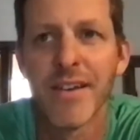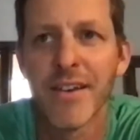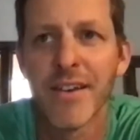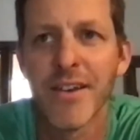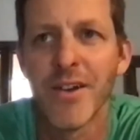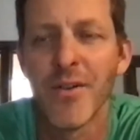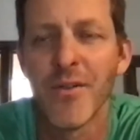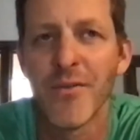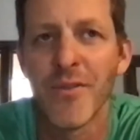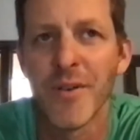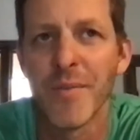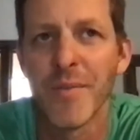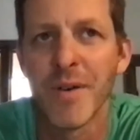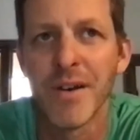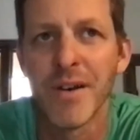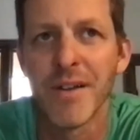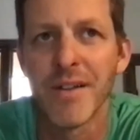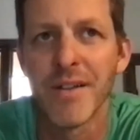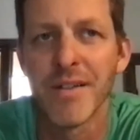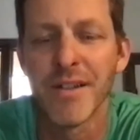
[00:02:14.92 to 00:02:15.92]
from
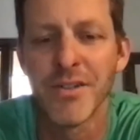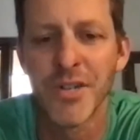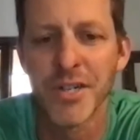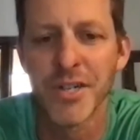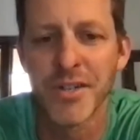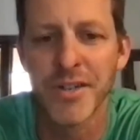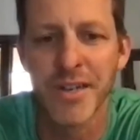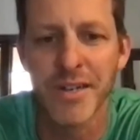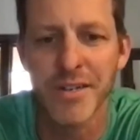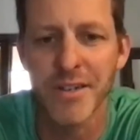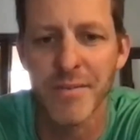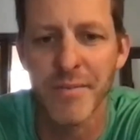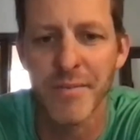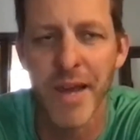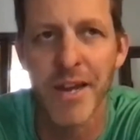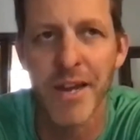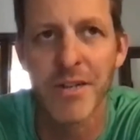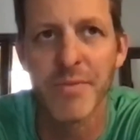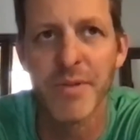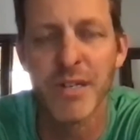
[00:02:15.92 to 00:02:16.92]
a logistics and
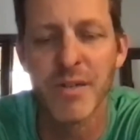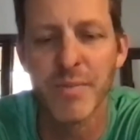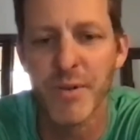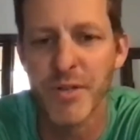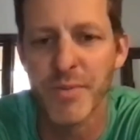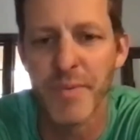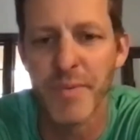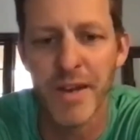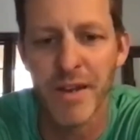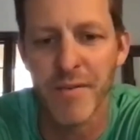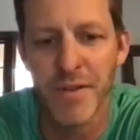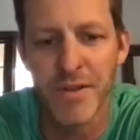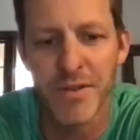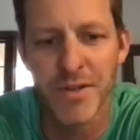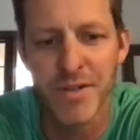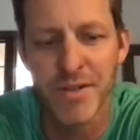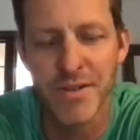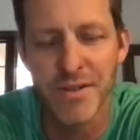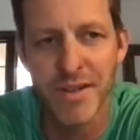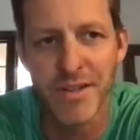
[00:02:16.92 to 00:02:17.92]
management perspective,
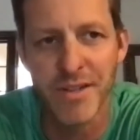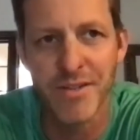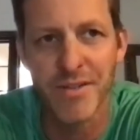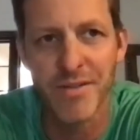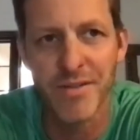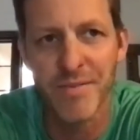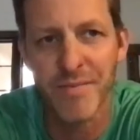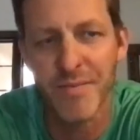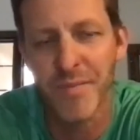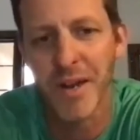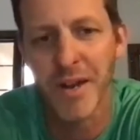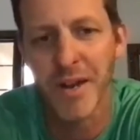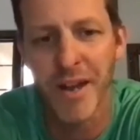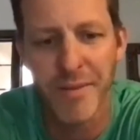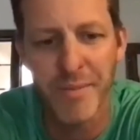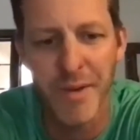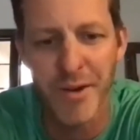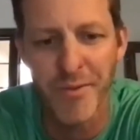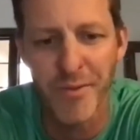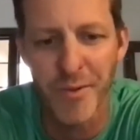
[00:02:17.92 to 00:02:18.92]
it's been a
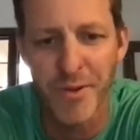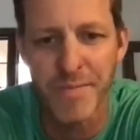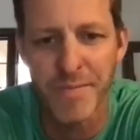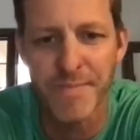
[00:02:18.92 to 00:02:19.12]
nightmare for them.